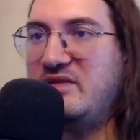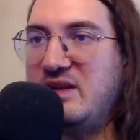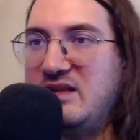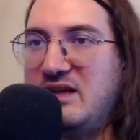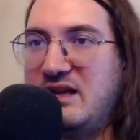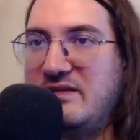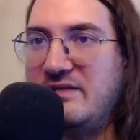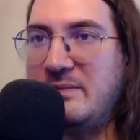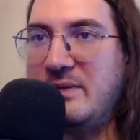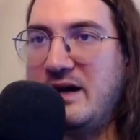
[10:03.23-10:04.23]
directive
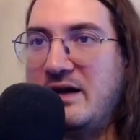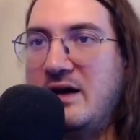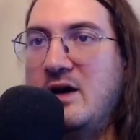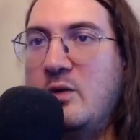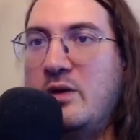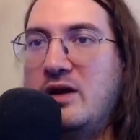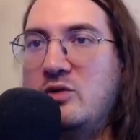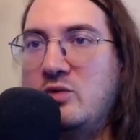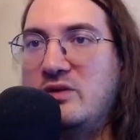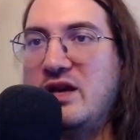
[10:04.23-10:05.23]
debug, we can
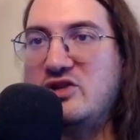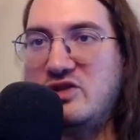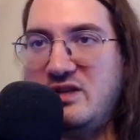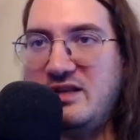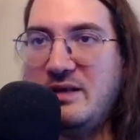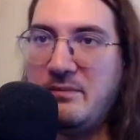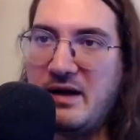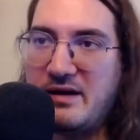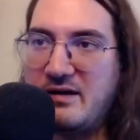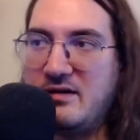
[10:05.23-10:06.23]
do -d
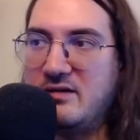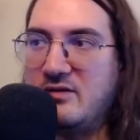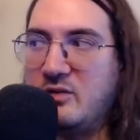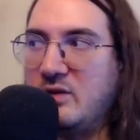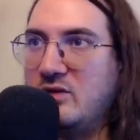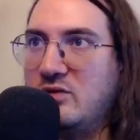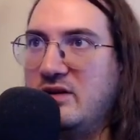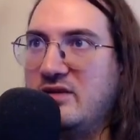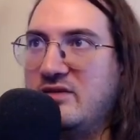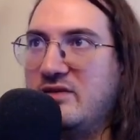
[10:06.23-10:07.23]
debug, so we can do
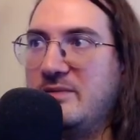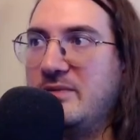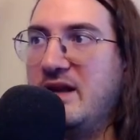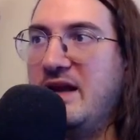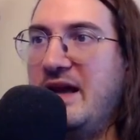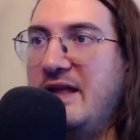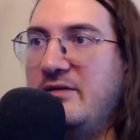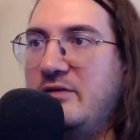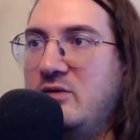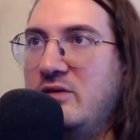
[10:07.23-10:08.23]
this, and if
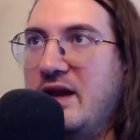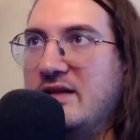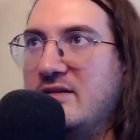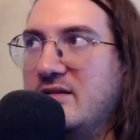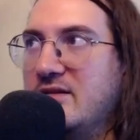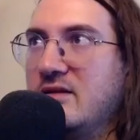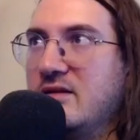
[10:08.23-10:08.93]
you do that,